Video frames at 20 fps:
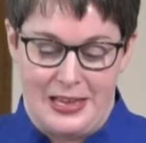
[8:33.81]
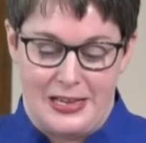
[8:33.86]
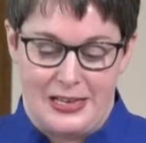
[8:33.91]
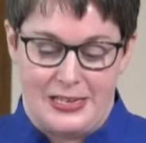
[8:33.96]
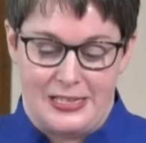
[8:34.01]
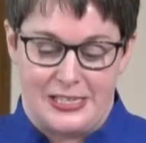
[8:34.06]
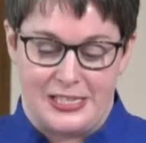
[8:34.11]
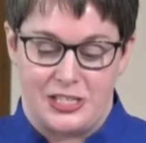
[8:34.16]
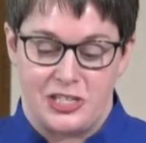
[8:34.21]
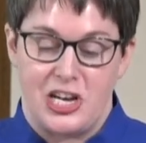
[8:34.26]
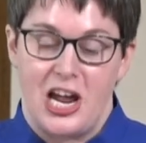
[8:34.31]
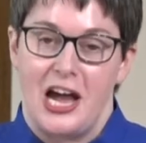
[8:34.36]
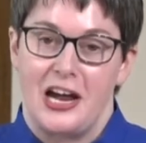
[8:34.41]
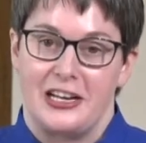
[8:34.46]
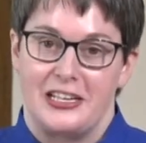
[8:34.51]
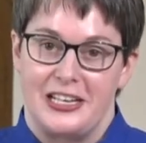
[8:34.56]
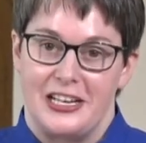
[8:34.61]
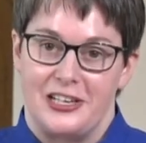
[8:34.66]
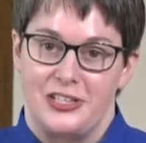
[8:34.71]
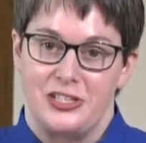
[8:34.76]

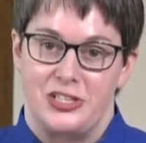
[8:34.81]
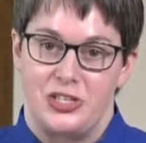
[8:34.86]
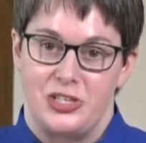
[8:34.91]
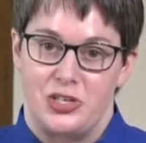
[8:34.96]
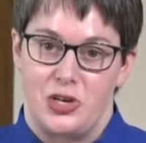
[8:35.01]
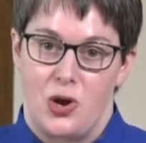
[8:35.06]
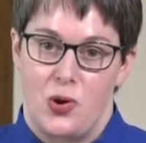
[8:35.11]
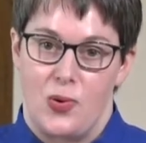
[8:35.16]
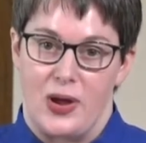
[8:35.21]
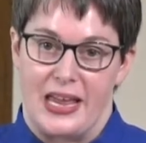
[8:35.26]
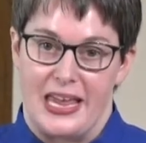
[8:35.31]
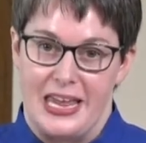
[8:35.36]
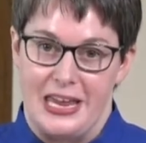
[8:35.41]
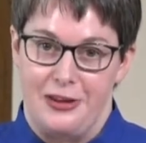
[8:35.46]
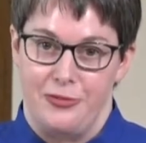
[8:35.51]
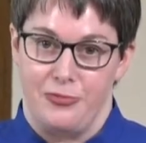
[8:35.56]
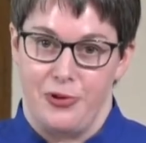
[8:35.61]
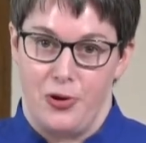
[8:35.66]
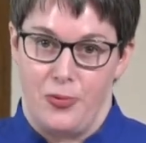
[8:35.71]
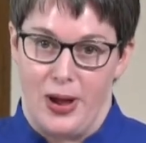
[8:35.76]
Stockdale's Stoic
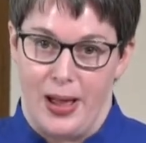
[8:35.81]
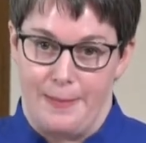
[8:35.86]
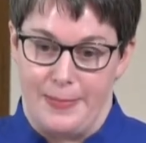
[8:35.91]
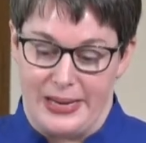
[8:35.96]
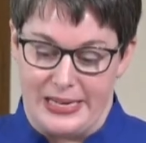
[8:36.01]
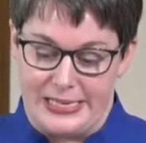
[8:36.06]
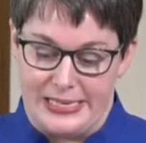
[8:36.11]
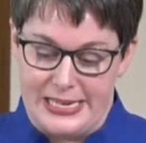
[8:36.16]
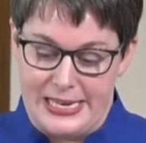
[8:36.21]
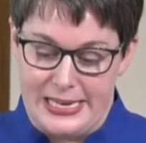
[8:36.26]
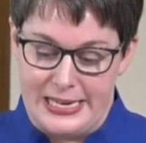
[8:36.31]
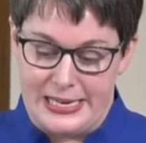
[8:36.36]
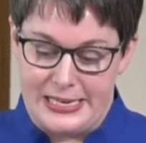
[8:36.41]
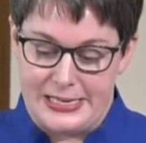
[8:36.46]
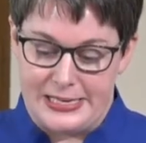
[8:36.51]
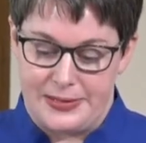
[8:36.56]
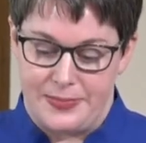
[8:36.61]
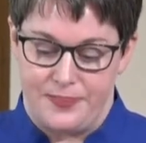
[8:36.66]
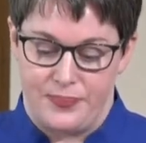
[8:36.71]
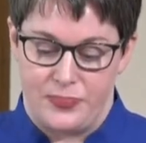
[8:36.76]
hero,
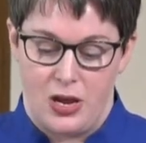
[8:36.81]
Epictetus,